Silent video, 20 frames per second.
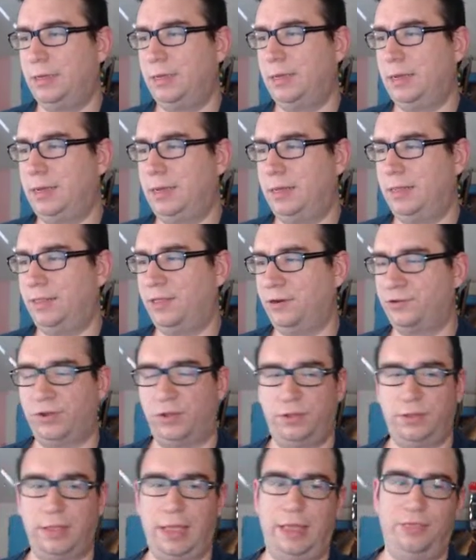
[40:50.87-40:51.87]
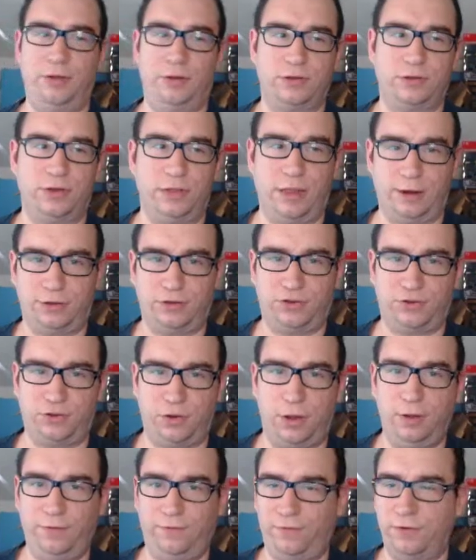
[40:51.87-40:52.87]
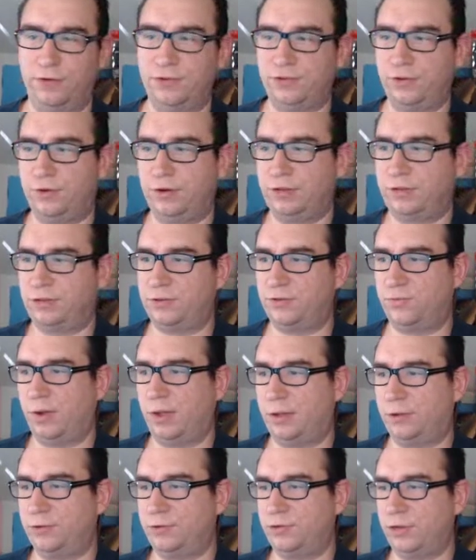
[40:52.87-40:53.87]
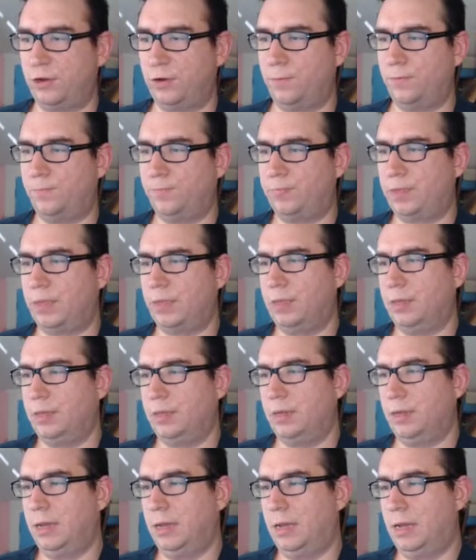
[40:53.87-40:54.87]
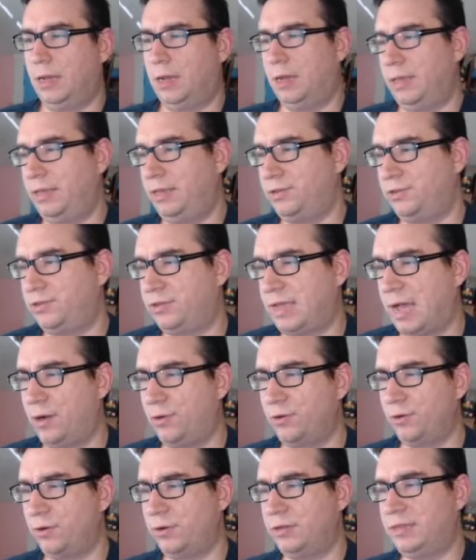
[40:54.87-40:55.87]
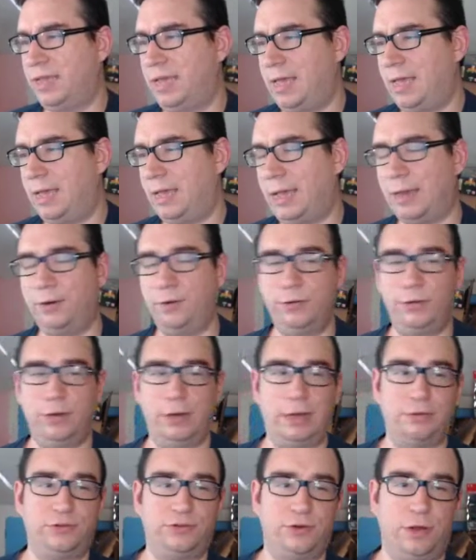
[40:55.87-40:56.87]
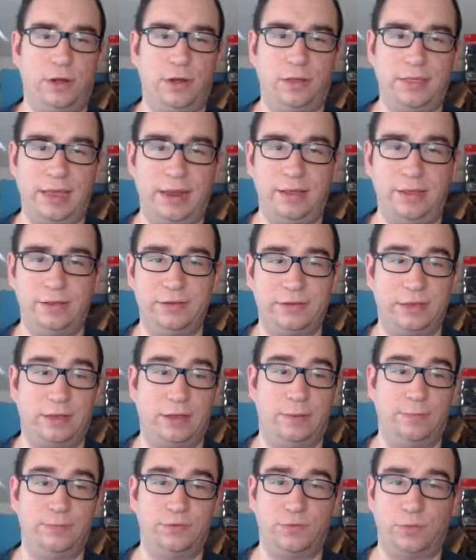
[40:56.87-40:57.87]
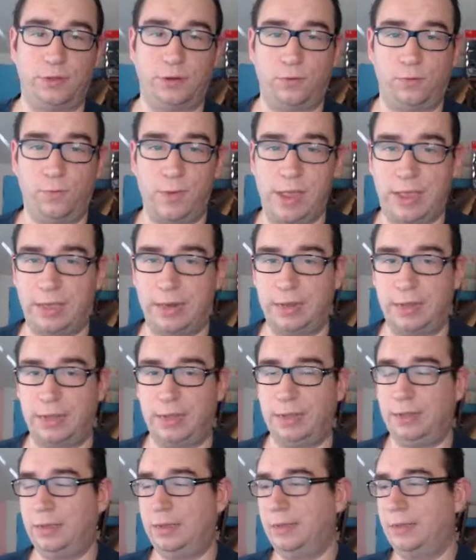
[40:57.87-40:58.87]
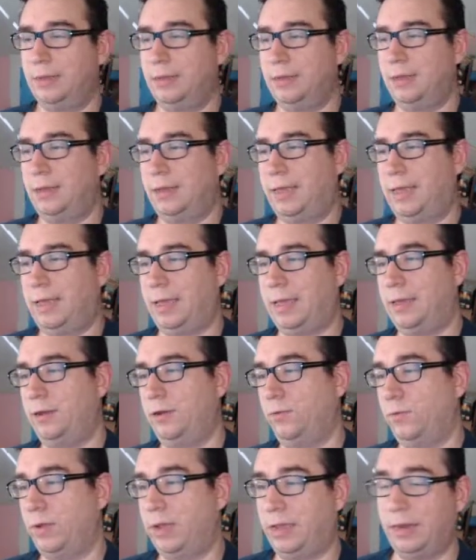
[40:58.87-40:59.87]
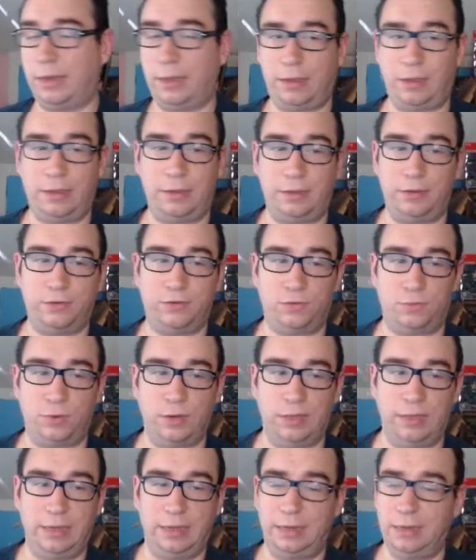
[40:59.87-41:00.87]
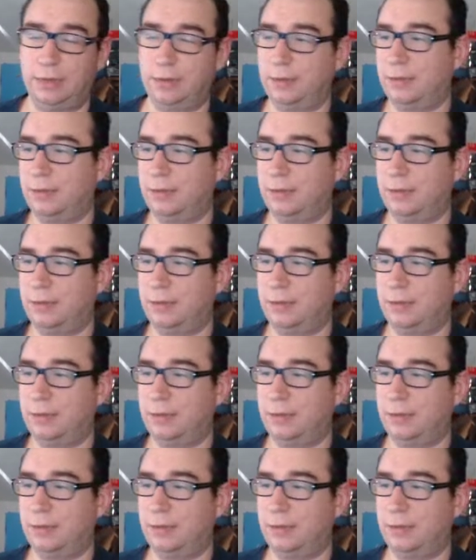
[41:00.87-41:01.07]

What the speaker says: There's a lot of strong frizz units as well, so. His counter attack, I don't know how strong that is. It comes with an awakening. Can't get an awakening. He's really...